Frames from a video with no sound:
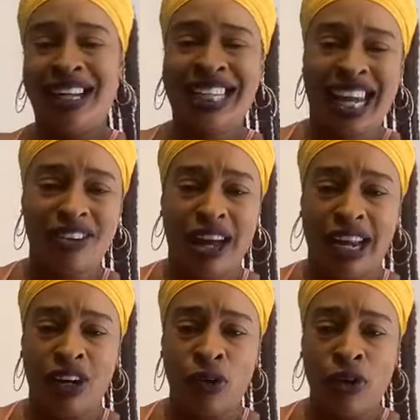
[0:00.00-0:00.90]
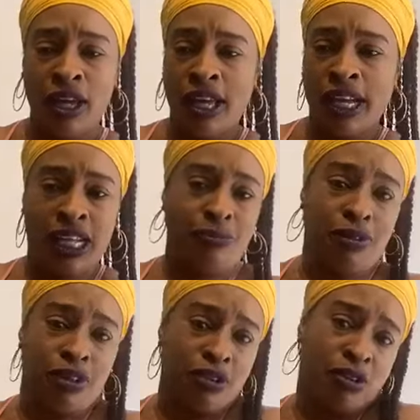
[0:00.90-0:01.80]
a ten grand though,
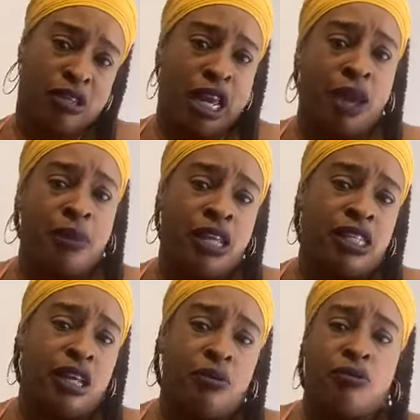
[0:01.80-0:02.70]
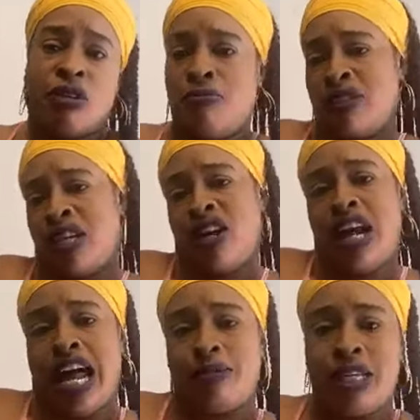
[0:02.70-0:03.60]
cause I mean so, the
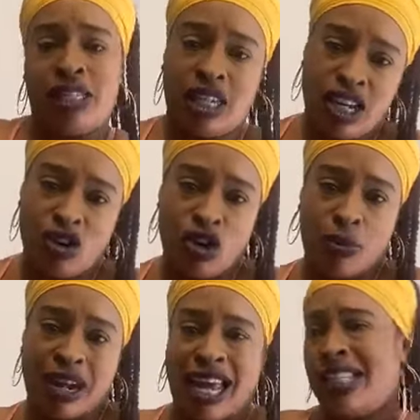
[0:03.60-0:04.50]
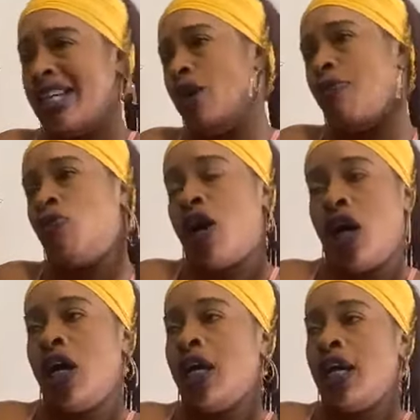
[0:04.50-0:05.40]
girl asked me, "Cindy, you don't know," but I said, "No, but
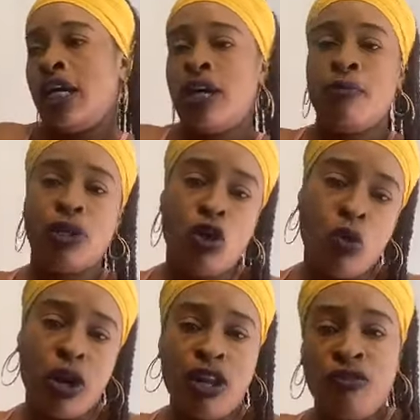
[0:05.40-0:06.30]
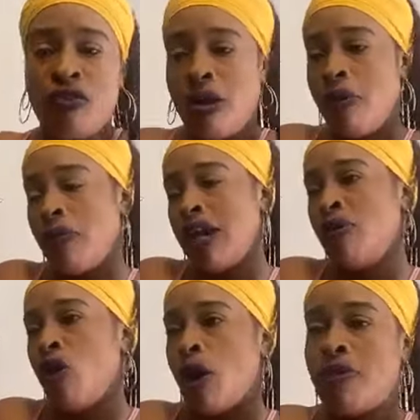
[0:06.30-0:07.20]
what?" But you know, when this friend me,
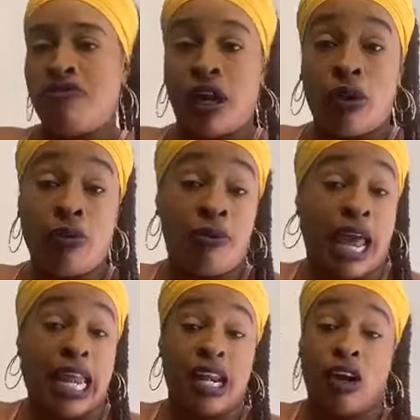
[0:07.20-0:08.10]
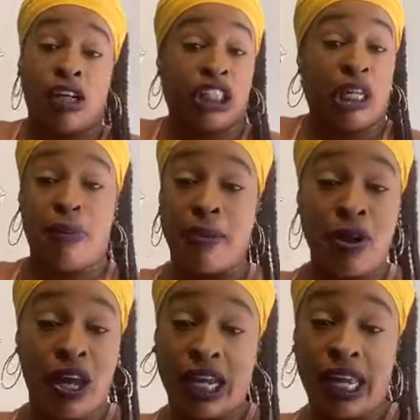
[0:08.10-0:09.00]
when he robbed the fucking light and now, because she didn't
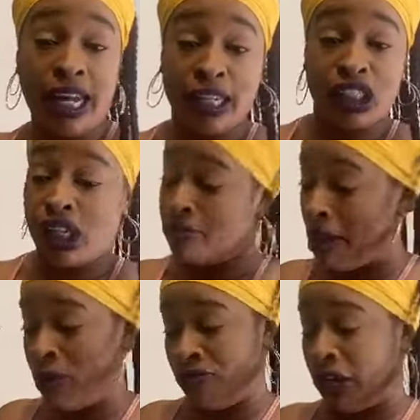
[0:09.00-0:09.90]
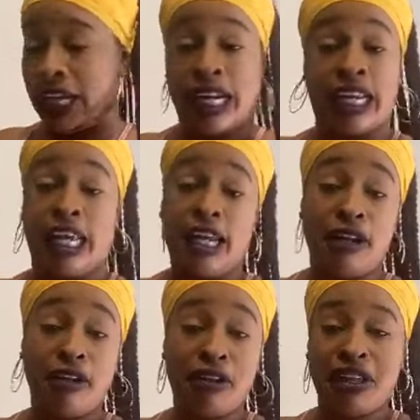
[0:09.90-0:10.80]
buy me no again. she didn't buy me no fucking again.